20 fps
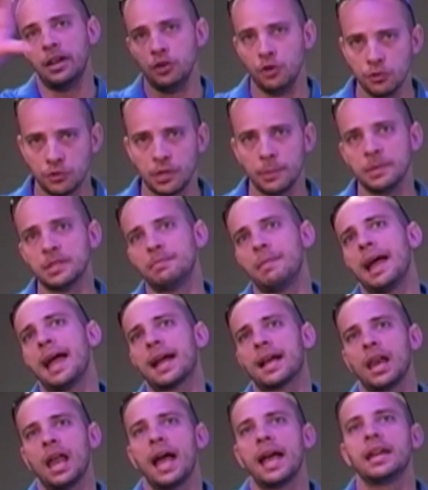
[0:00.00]
use them as
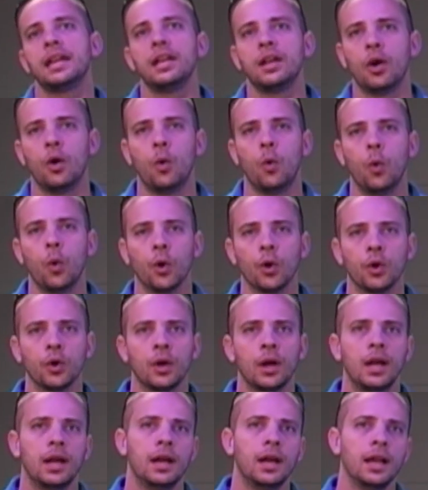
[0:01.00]
backlighting
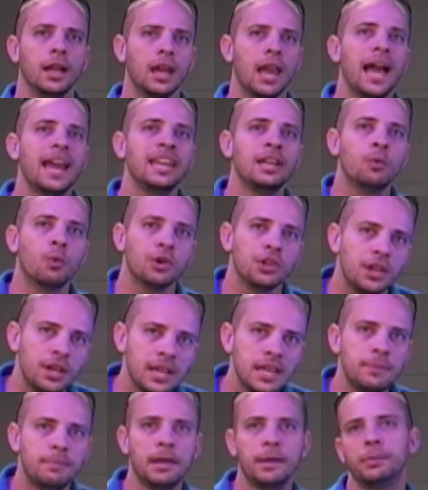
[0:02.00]
or lighting where you
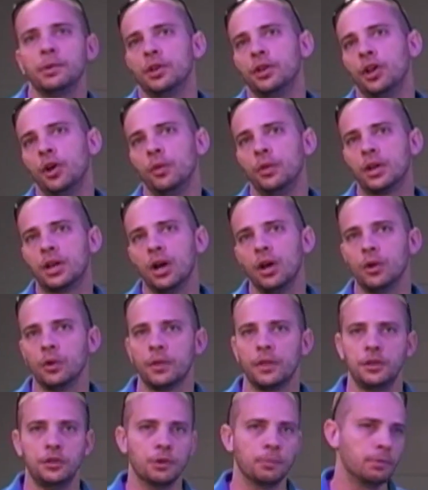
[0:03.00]
need people to know the
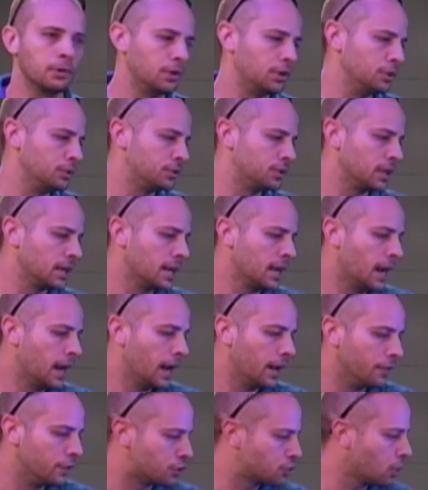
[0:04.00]
color that you're producing,
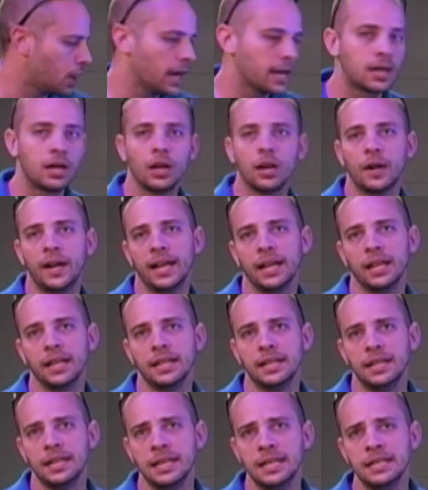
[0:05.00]
the tricolor
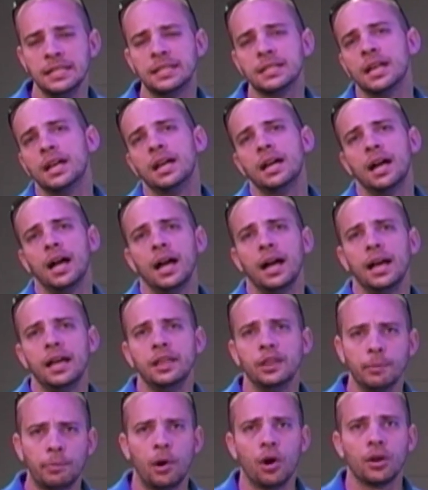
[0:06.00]
LEDs
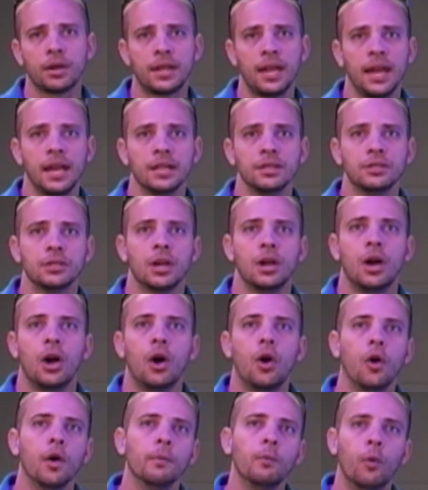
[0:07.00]
in the PAR cans
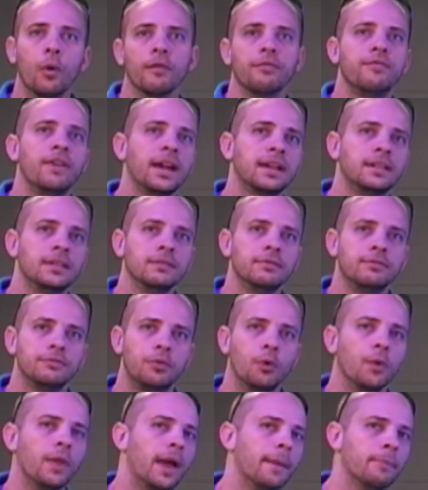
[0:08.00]
are more effective
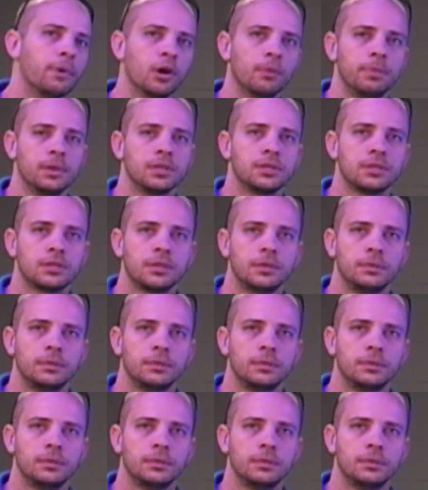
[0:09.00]
for that purpose.